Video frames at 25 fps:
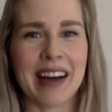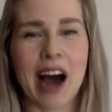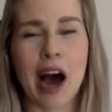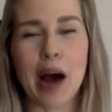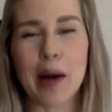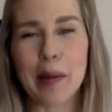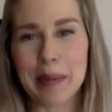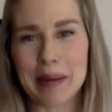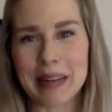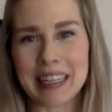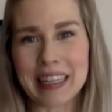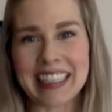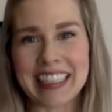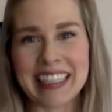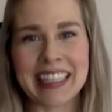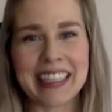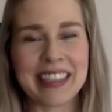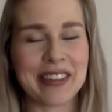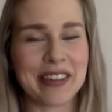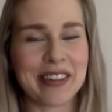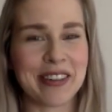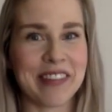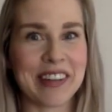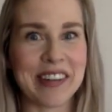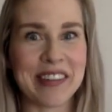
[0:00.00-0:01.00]
unpleasant
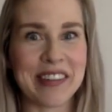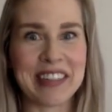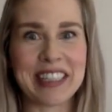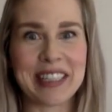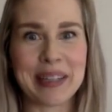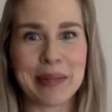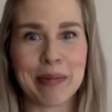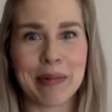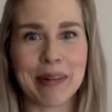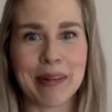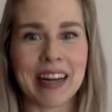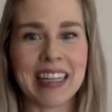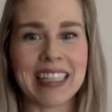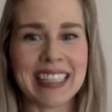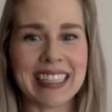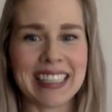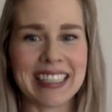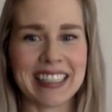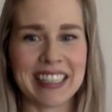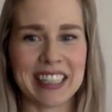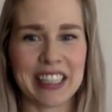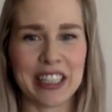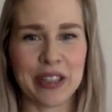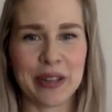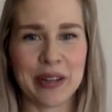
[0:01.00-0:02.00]
or very surprising
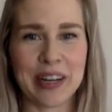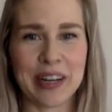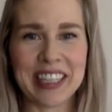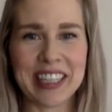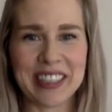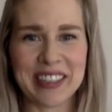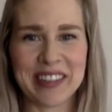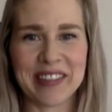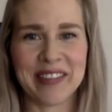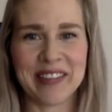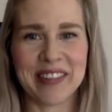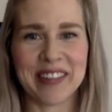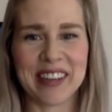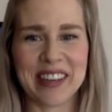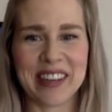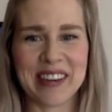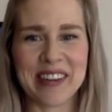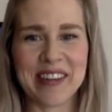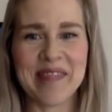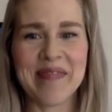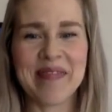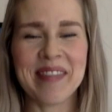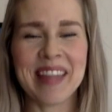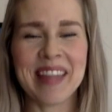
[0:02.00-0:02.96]
situation for you.